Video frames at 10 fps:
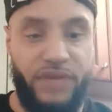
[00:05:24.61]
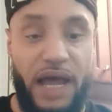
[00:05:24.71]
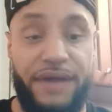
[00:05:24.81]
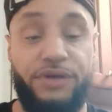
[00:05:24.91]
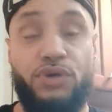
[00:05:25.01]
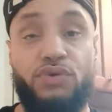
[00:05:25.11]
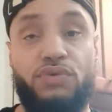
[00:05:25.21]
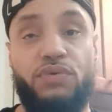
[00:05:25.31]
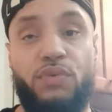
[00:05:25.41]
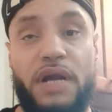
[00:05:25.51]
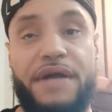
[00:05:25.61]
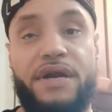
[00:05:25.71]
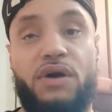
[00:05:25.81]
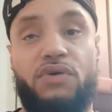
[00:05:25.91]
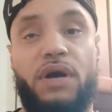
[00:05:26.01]
I do what I
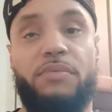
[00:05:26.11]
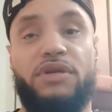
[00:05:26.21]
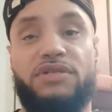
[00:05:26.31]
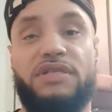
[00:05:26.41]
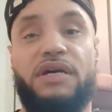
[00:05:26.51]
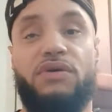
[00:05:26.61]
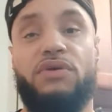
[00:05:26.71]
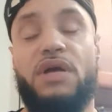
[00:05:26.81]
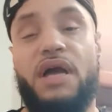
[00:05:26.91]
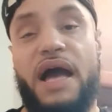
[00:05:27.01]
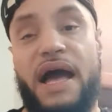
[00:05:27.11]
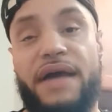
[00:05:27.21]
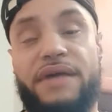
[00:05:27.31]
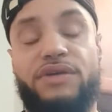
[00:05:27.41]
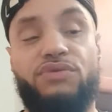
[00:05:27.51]
know I'm going to sell. I
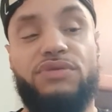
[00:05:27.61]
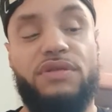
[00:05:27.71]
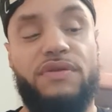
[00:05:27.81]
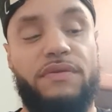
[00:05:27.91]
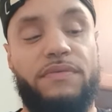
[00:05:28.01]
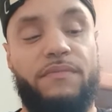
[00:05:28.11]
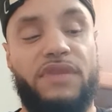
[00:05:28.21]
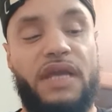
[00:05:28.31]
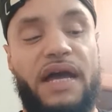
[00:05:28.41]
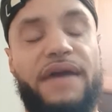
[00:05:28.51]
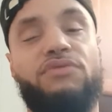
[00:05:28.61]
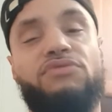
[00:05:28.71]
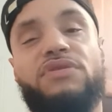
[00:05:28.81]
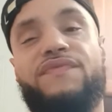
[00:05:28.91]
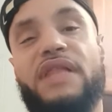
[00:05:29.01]
use the I use
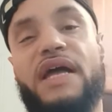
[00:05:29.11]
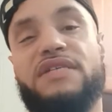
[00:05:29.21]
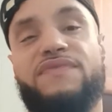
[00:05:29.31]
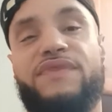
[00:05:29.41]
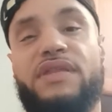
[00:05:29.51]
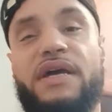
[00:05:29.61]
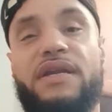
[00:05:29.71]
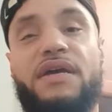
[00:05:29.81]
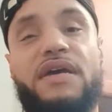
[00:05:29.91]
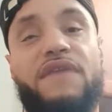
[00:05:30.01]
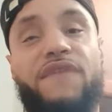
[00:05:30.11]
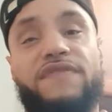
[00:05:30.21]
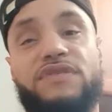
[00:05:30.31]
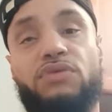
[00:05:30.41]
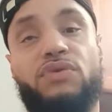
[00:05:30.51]
the philosophy that if I've
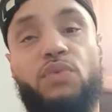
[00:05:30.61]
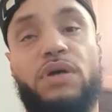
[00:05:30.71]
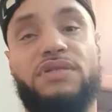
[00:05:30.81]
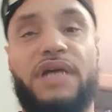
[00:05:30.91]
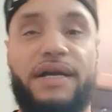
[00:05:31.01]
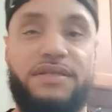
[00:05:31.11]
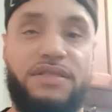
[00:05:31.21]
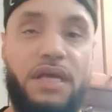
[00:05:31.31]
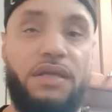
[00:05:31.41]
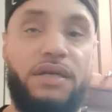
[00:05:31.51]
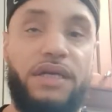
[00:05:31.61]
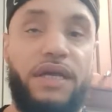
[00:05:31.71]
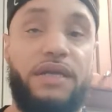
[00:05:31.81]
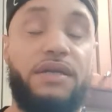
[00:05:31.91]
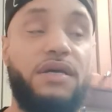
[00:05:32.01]
sold it once, I can sell it
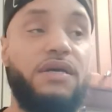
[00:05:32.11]
again.